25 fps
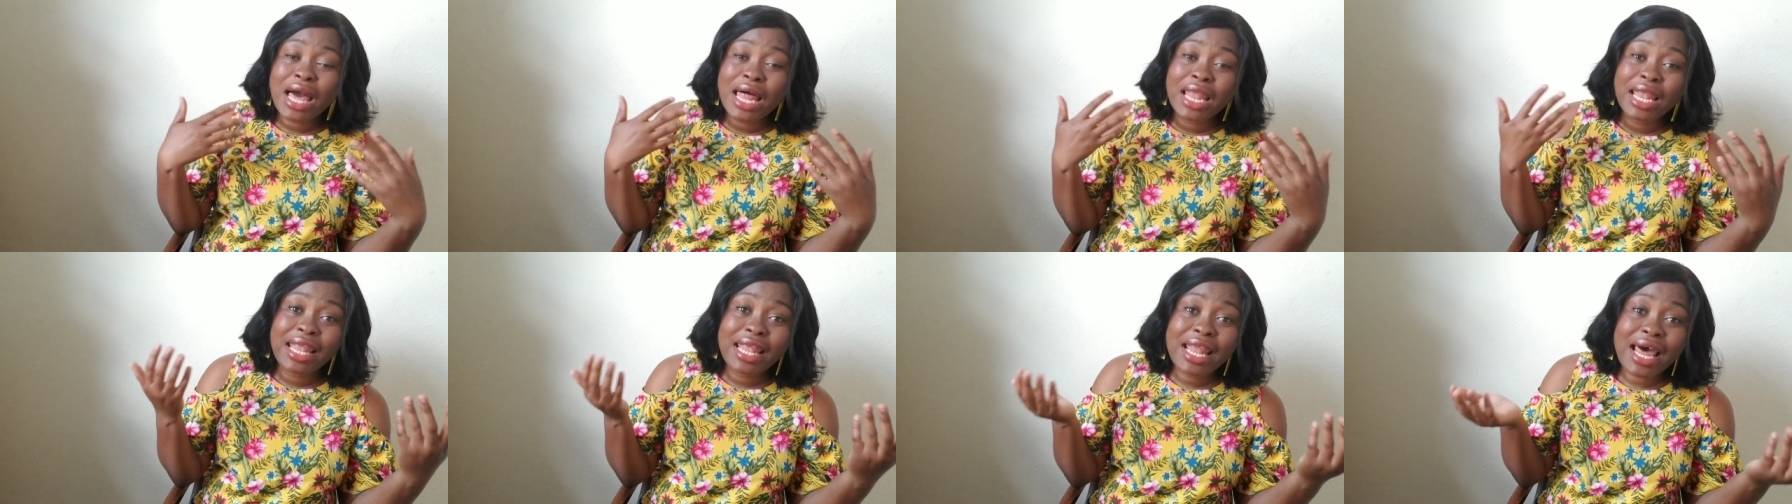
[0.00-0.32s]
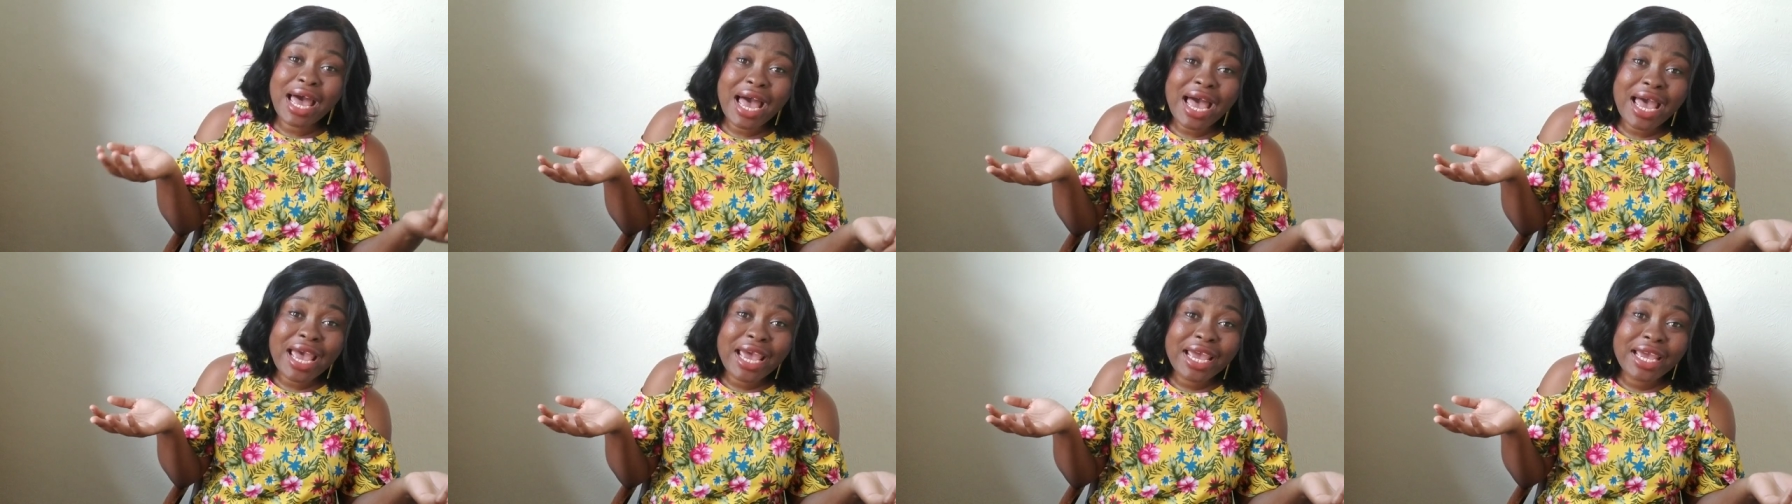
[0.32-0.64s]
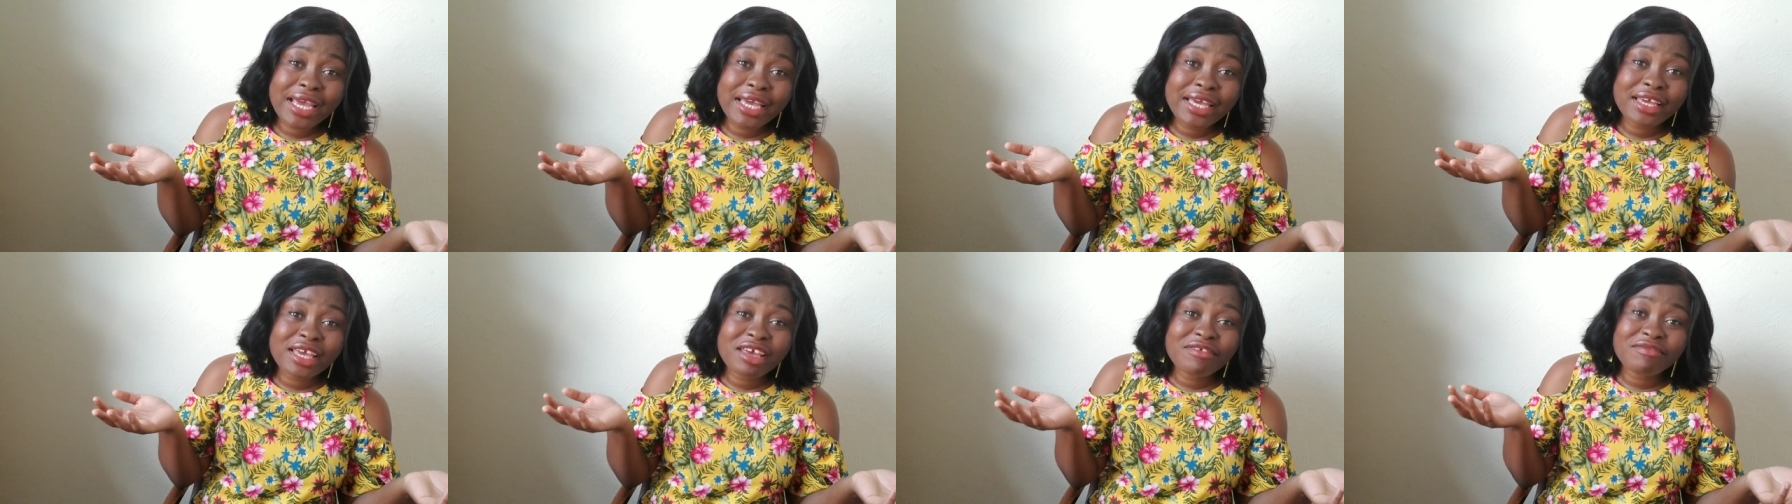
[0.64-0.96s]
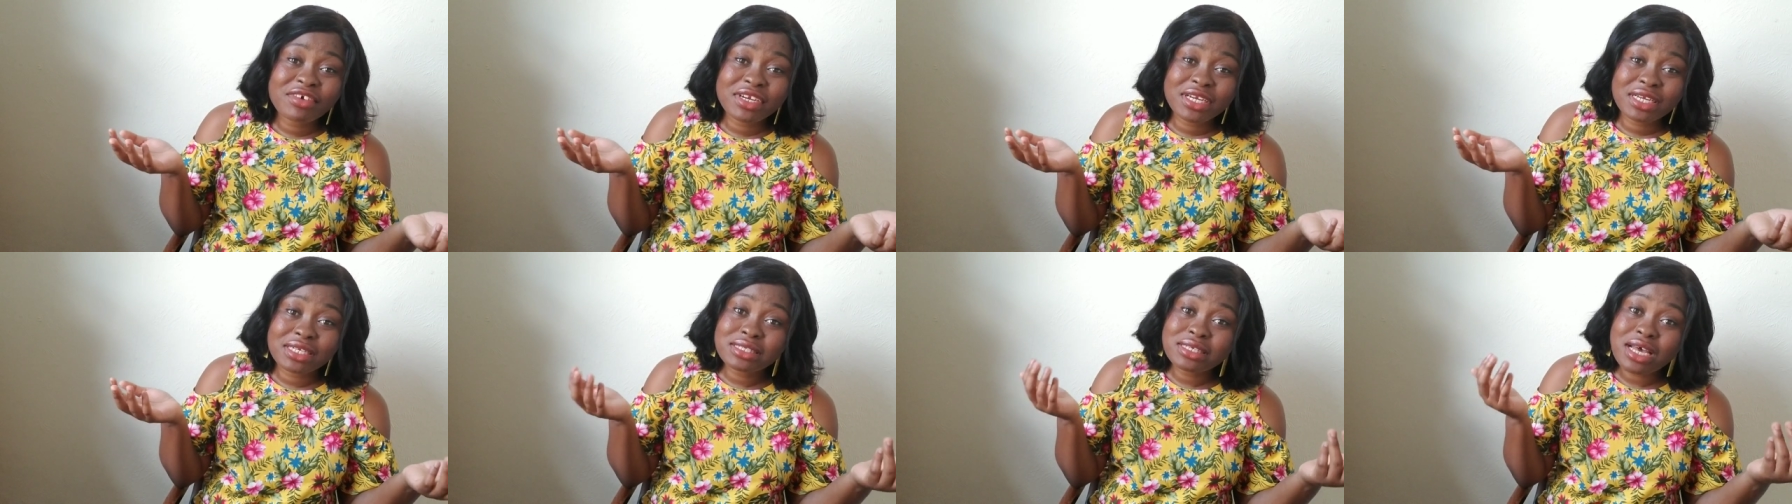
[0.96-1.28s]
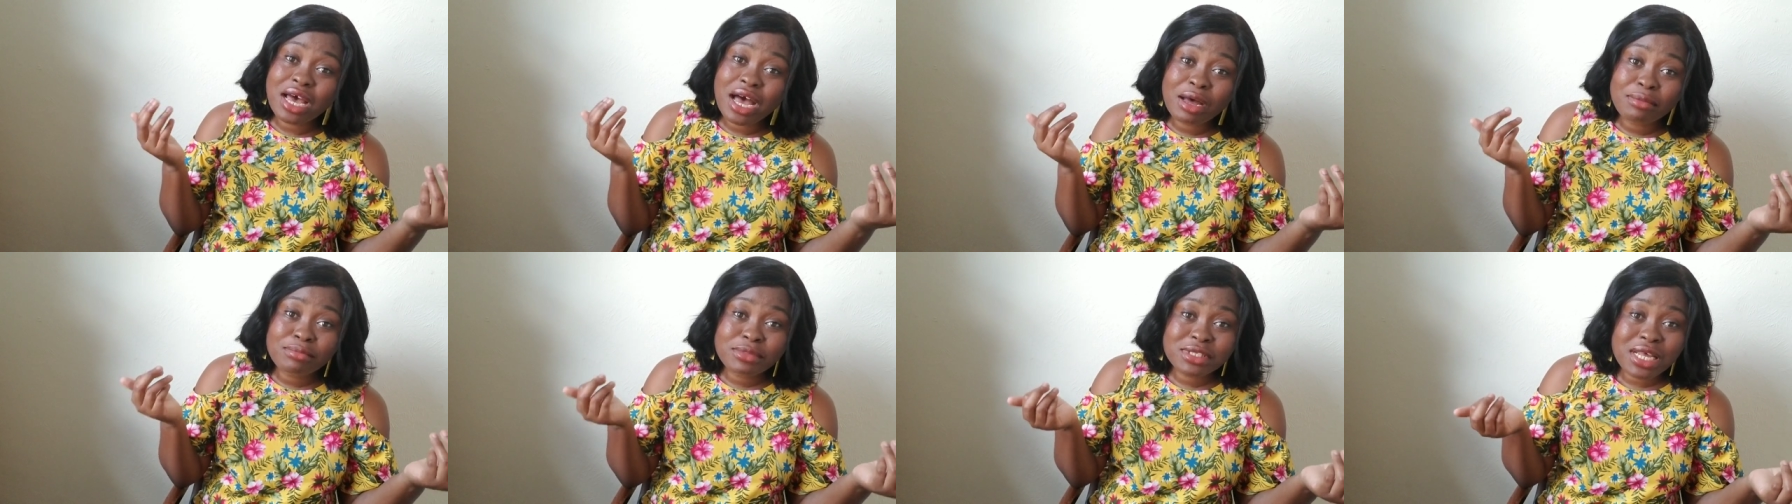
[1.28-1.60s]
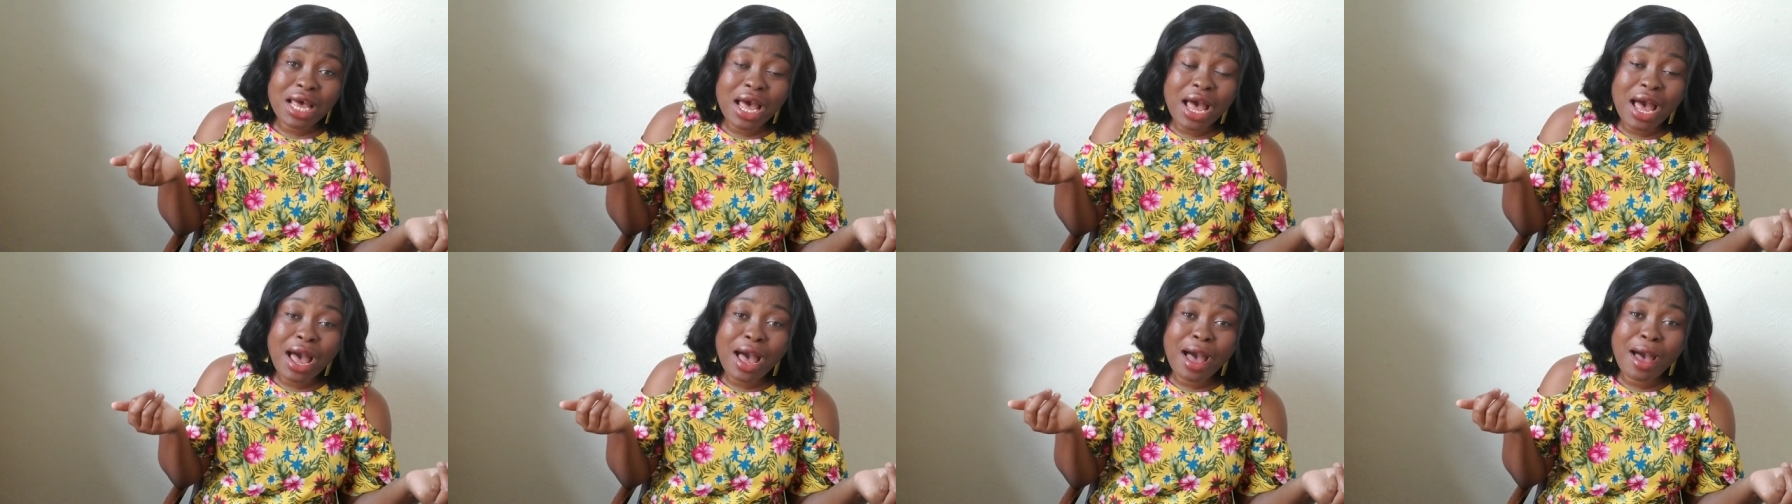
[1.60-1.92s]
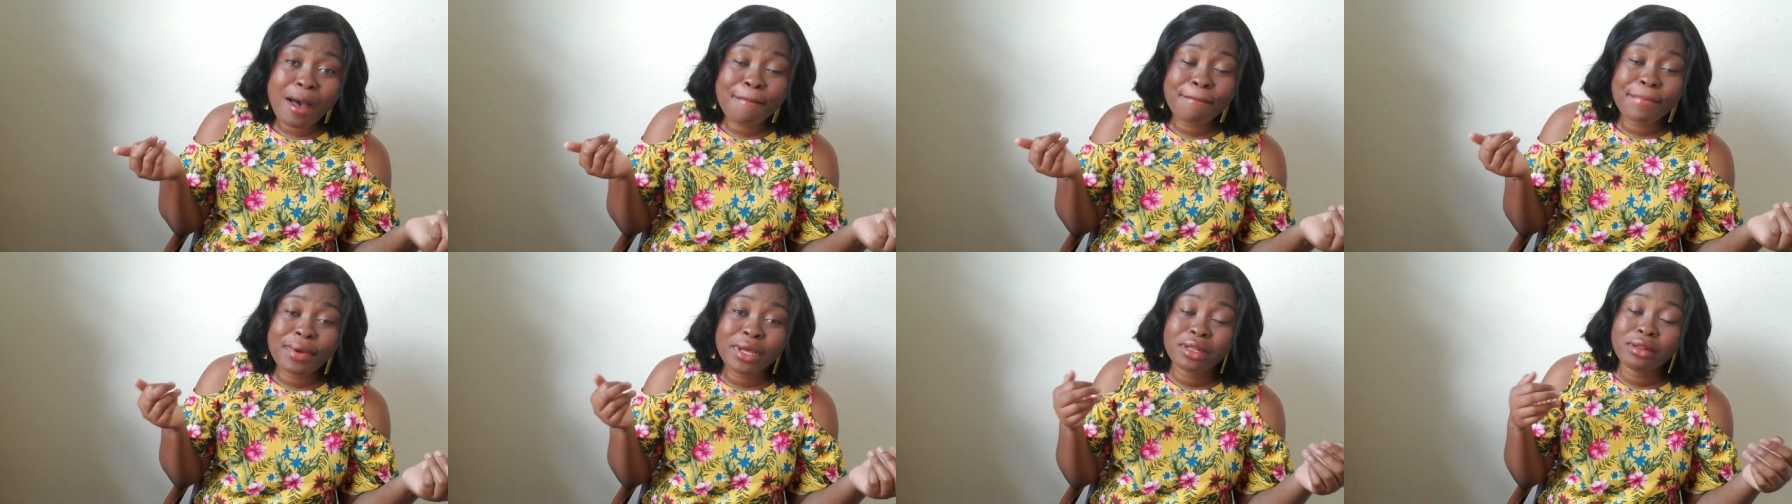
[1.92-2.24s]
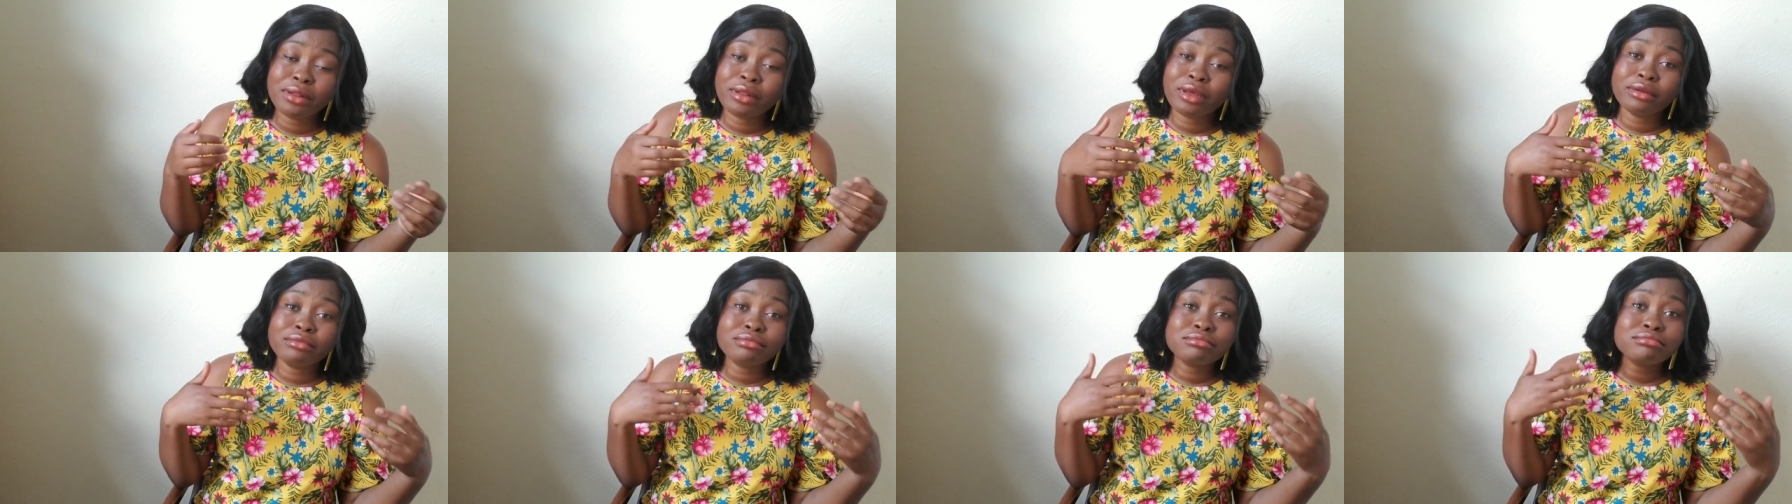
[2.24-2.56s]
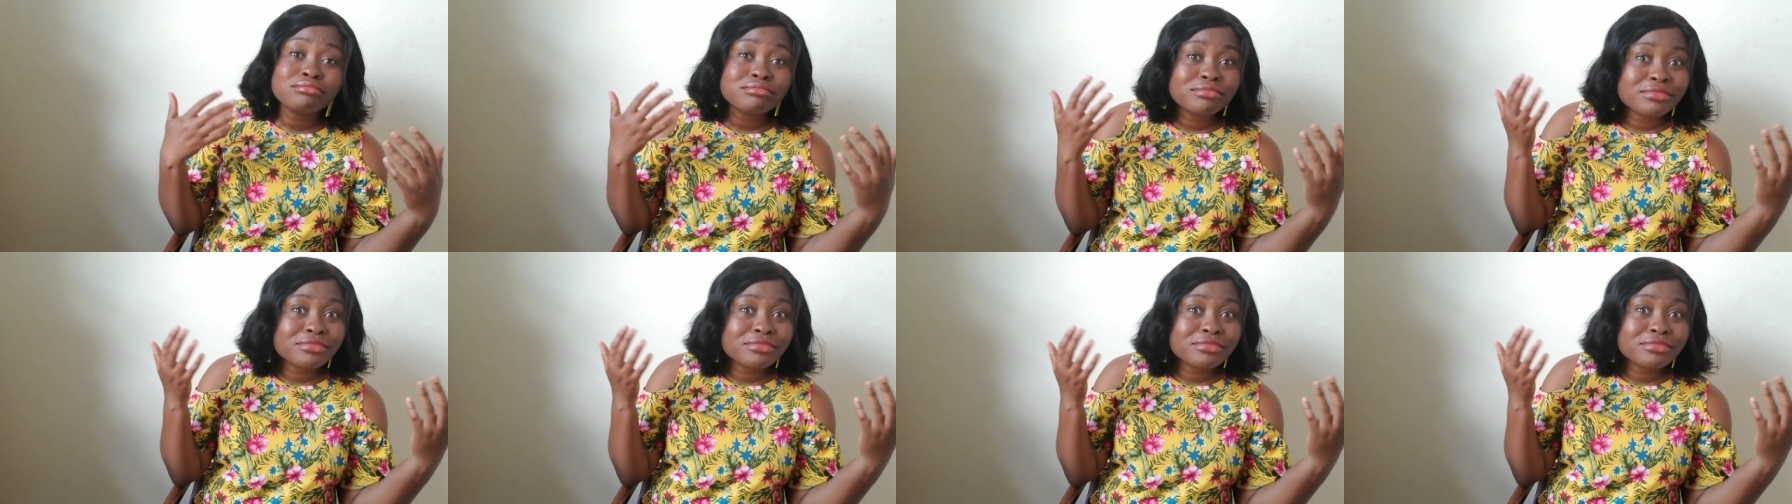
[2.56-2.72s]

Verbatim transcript: like, give it a thumbs up, and then